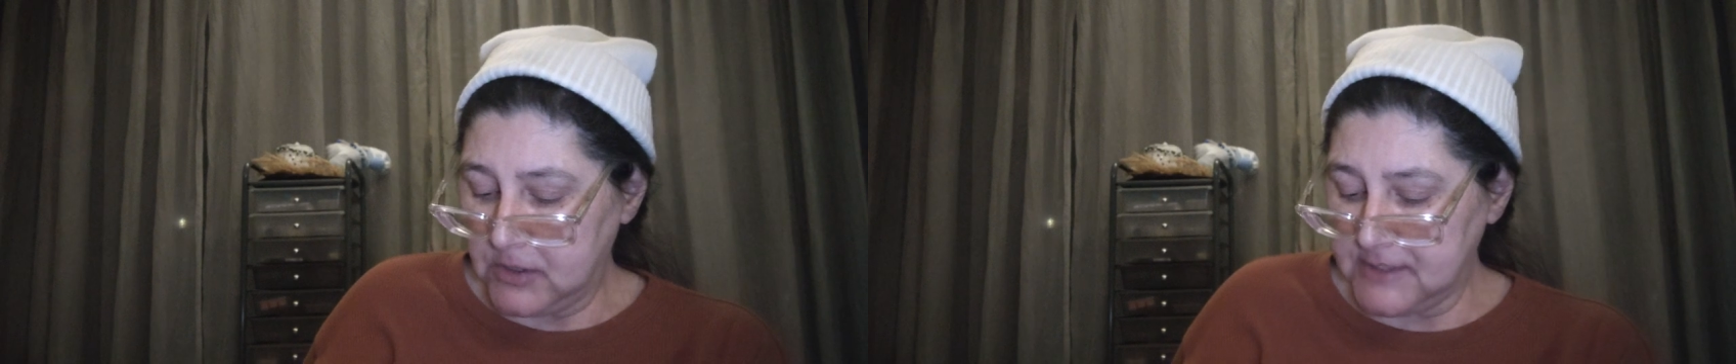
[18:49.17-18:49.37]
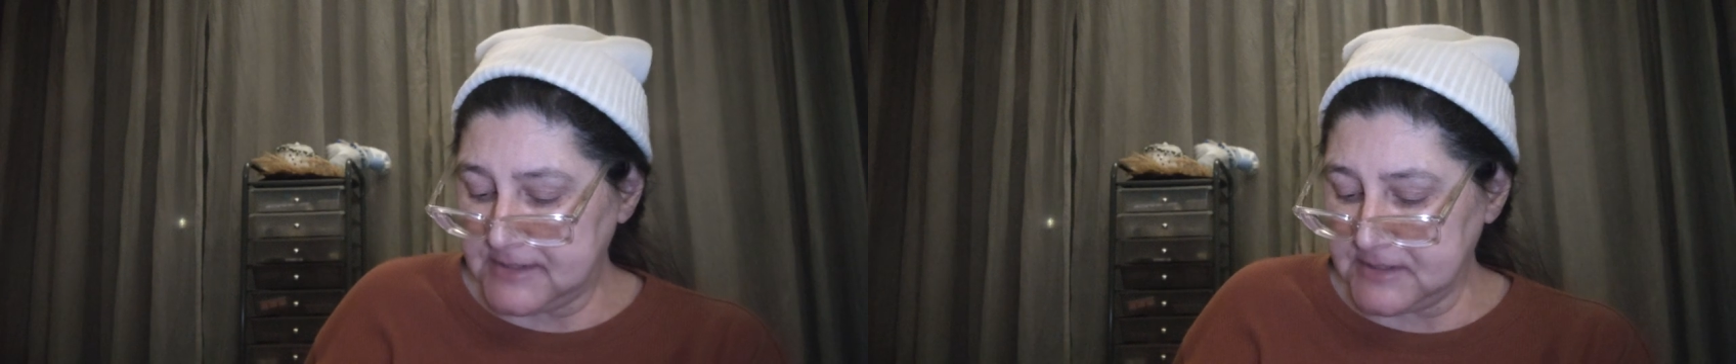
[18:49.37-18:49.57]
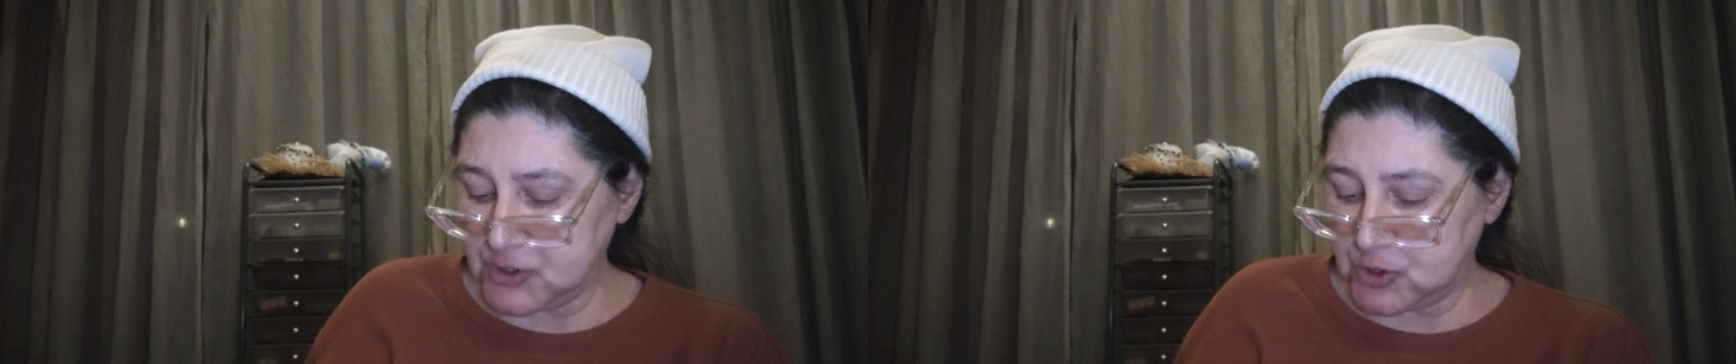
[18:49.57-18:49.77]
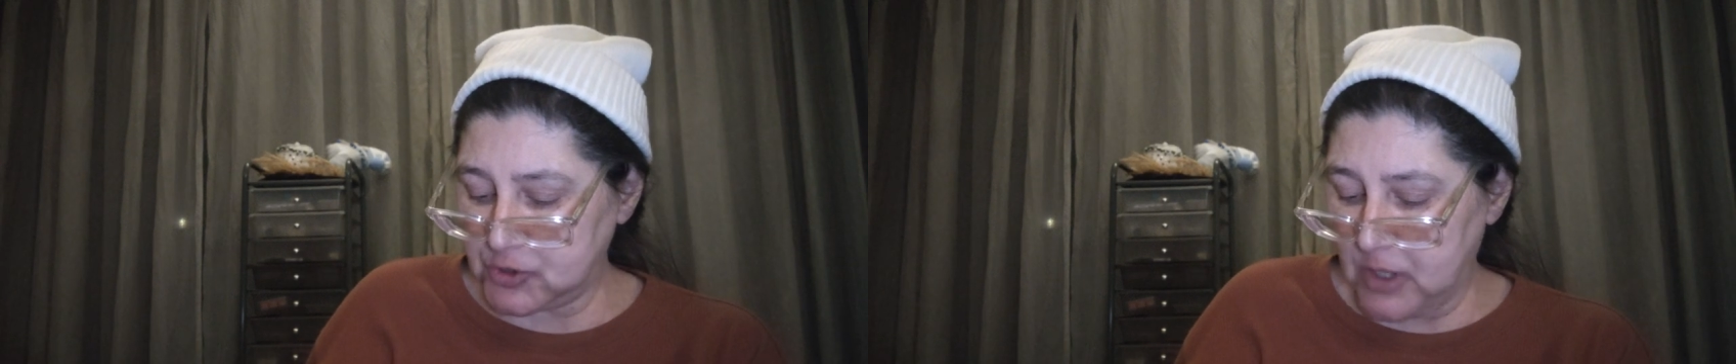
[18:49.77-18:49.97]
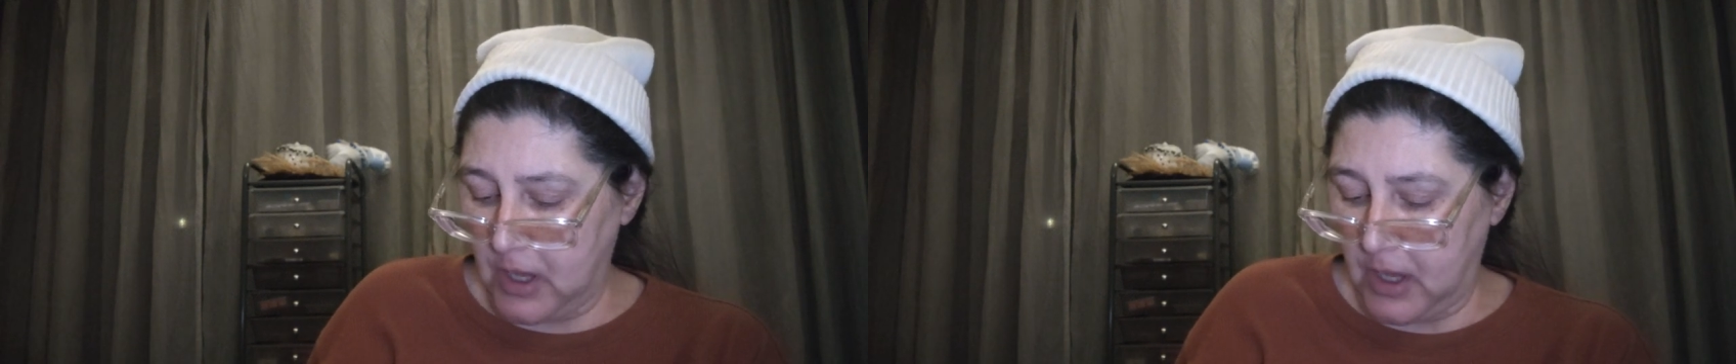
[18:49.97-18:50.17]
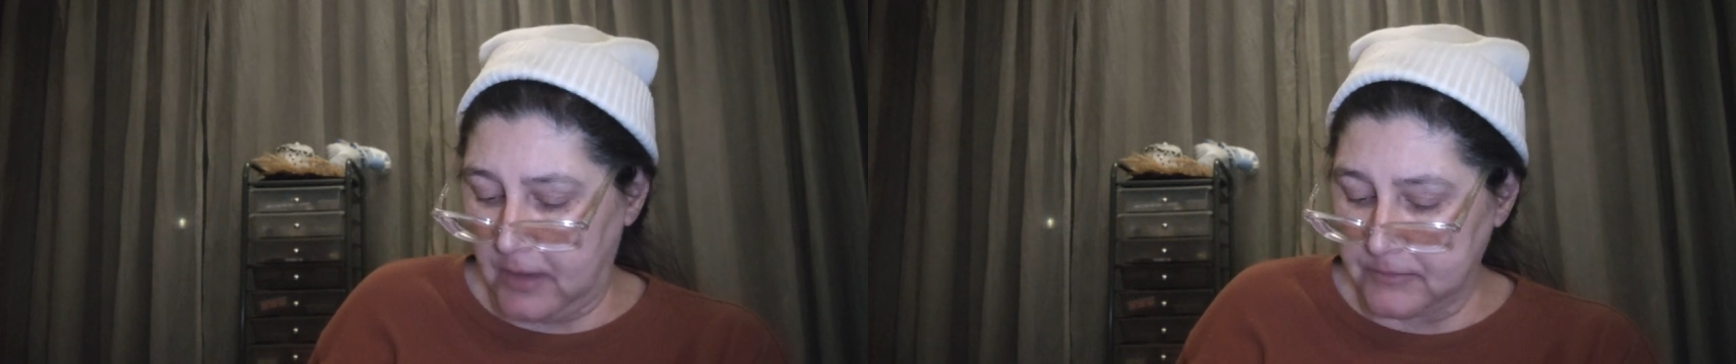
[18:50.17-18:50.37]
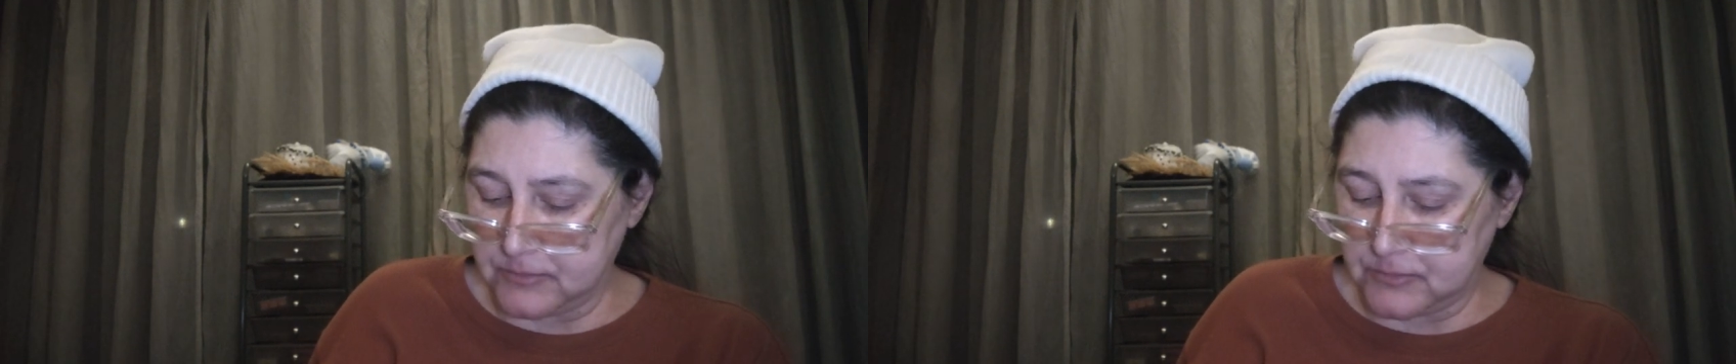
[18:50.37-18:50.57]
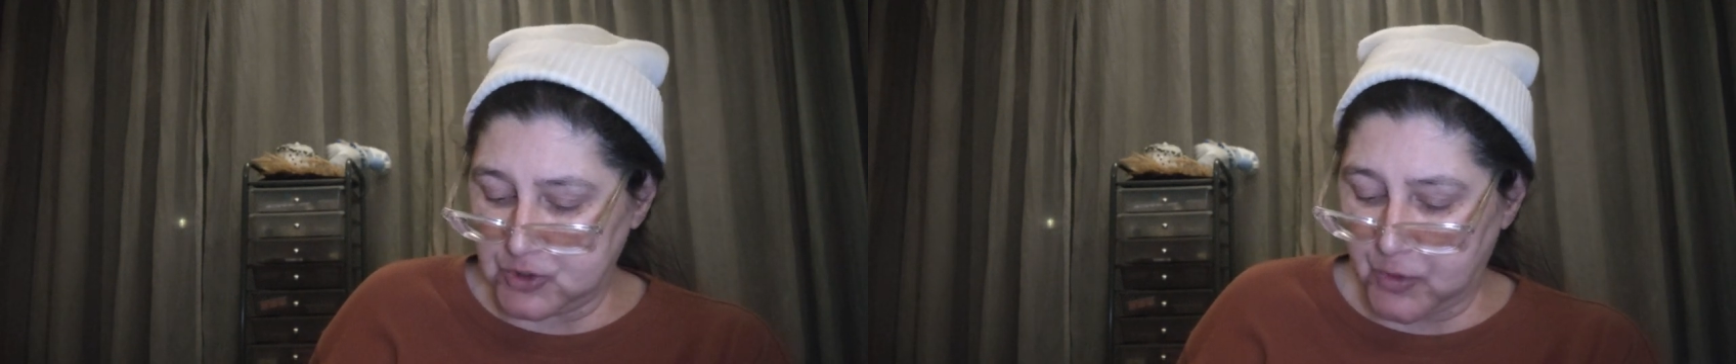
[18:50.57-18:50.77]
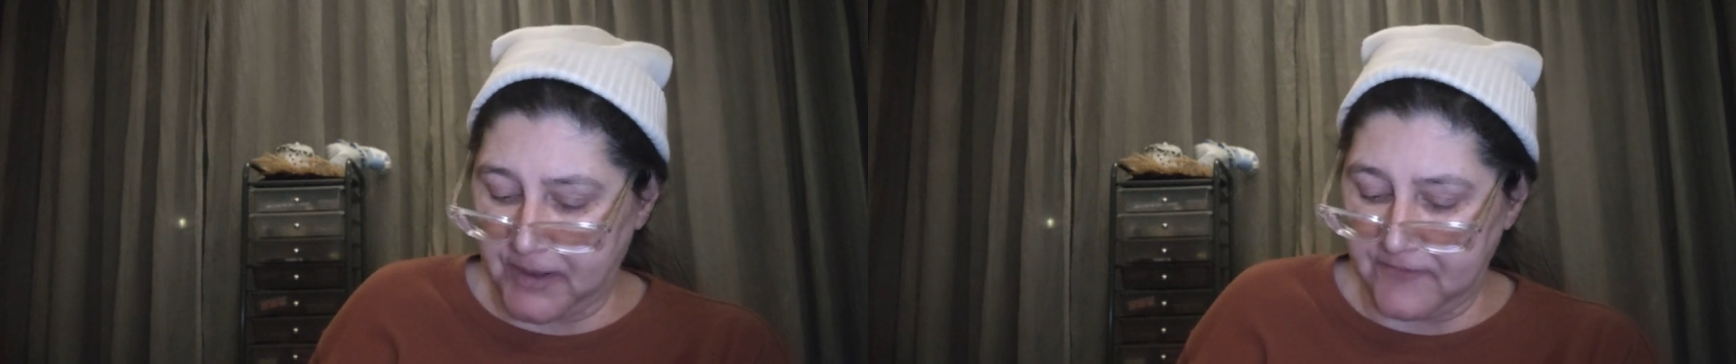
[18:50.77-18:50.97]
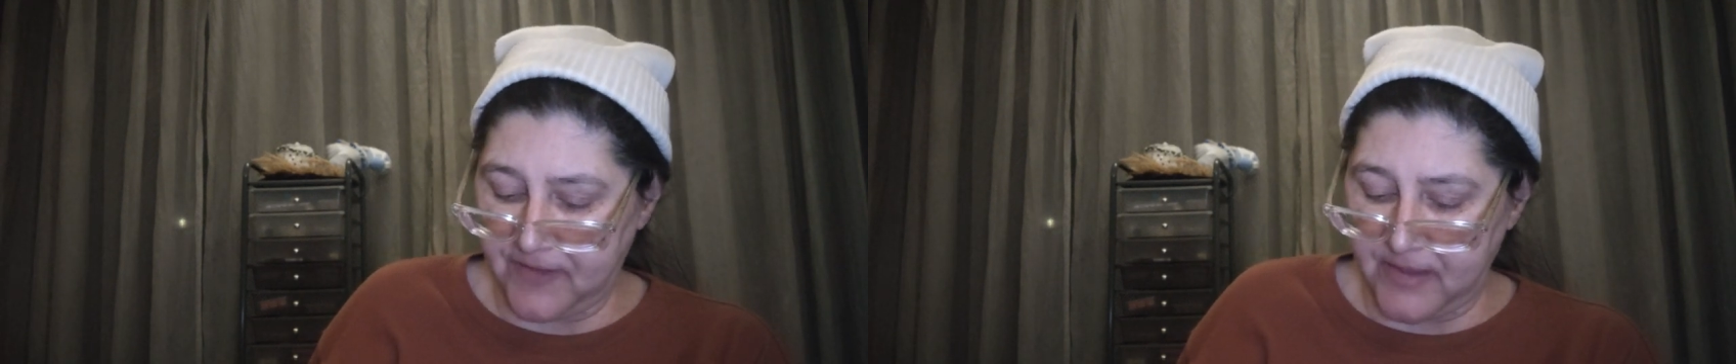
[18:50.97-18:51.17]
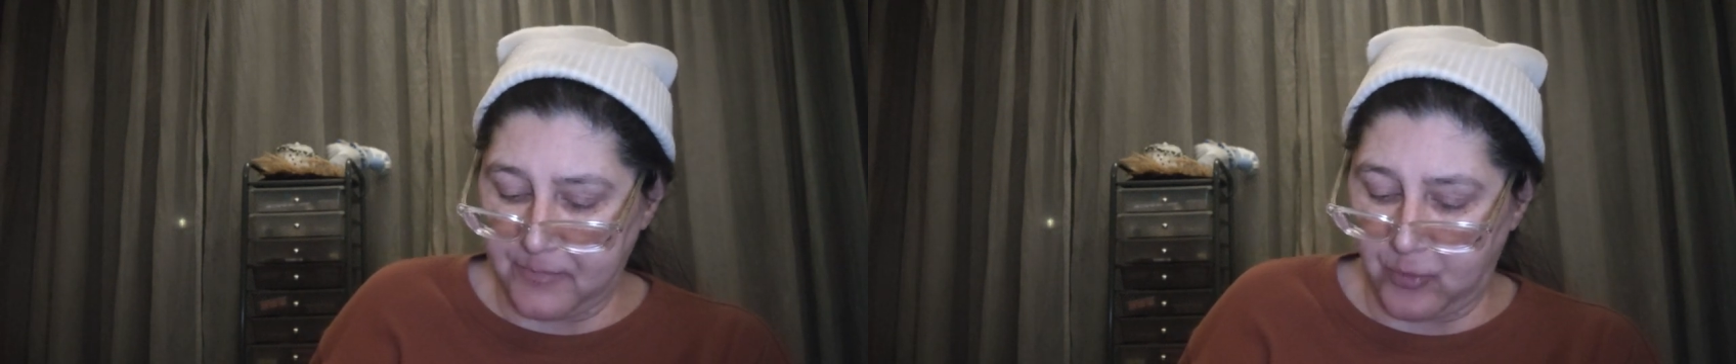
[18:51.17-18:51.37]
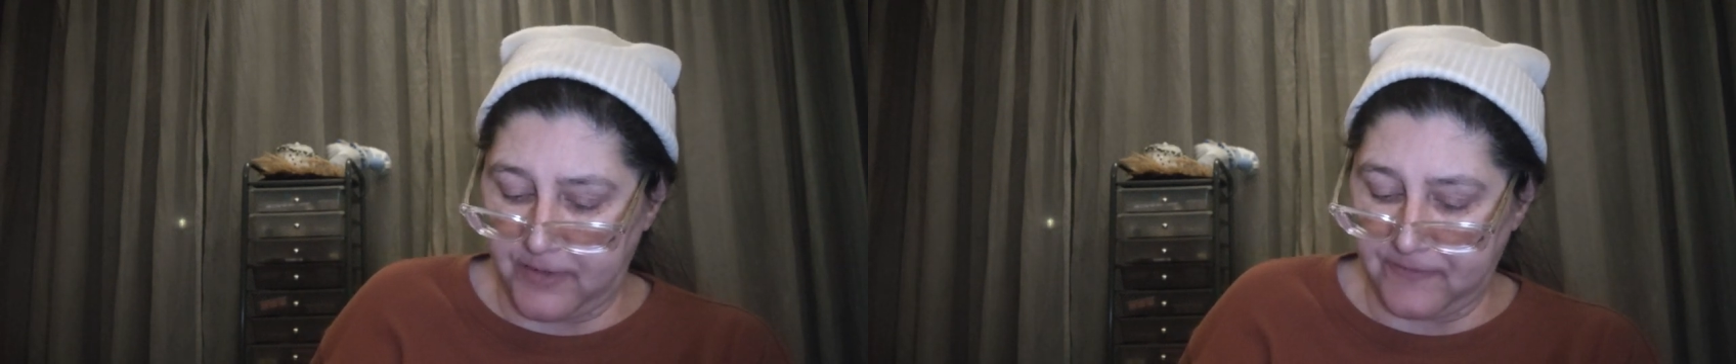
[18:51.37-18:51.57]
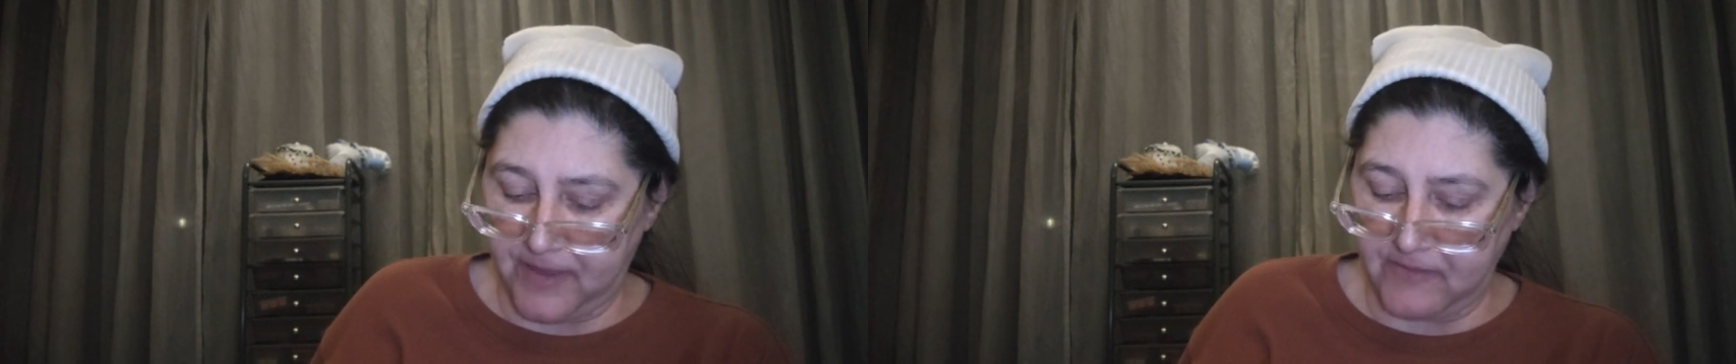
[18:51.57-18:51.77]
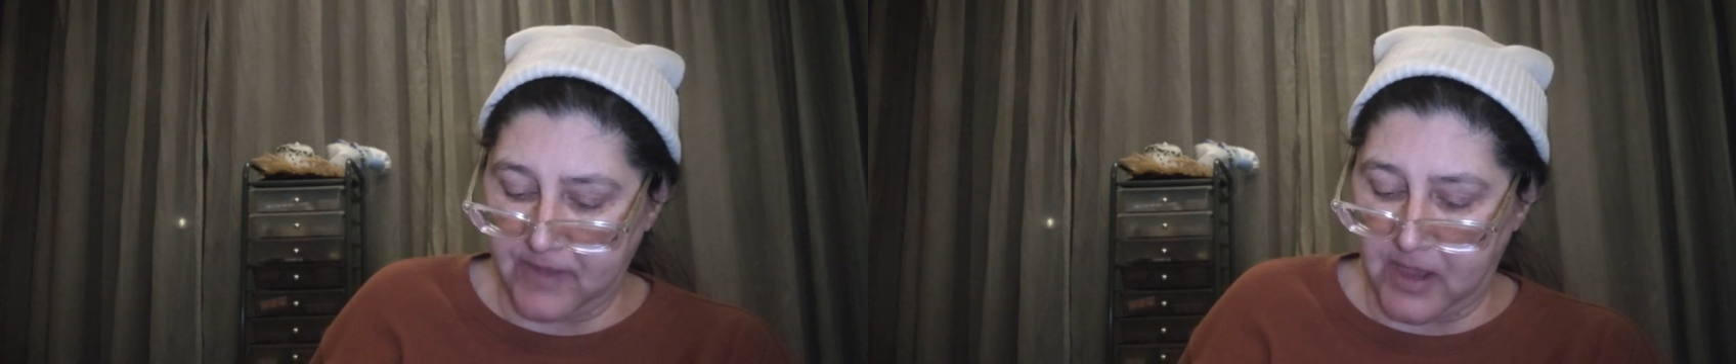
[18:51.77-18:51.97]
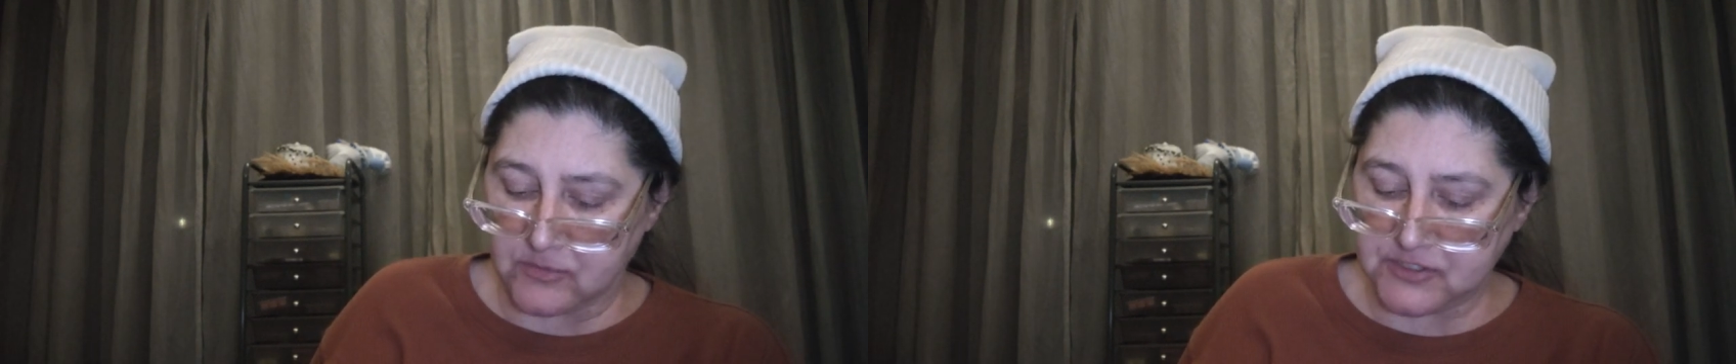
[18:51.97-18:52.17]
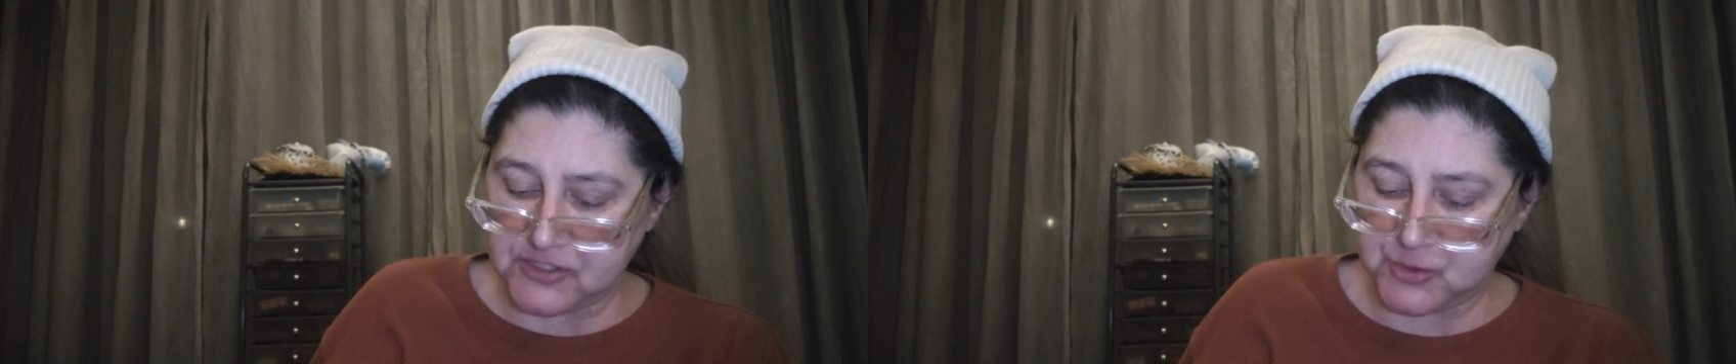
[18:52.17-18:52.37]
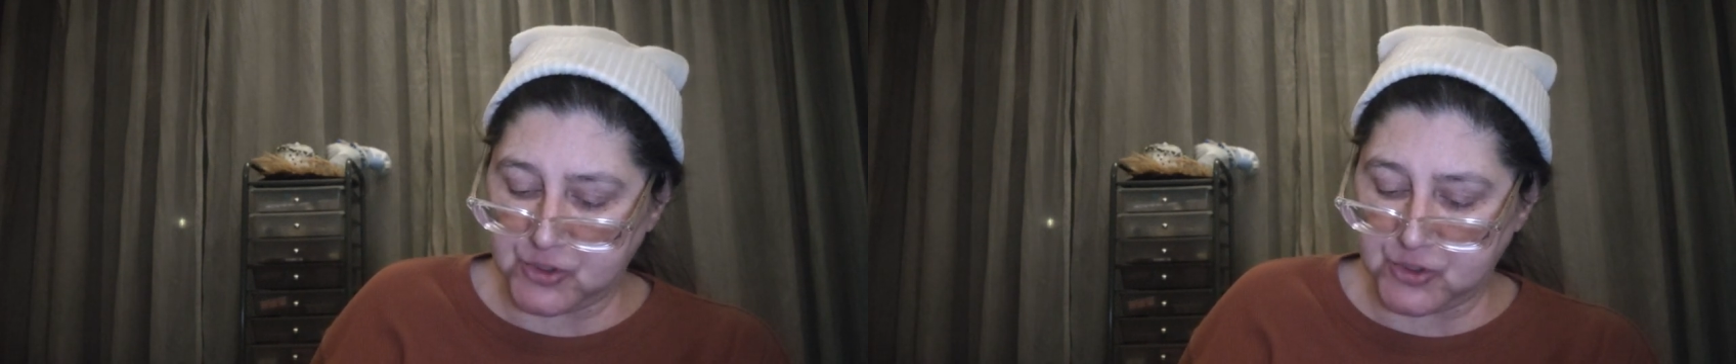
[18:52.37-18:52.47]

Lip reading: This is 25.5 ounces,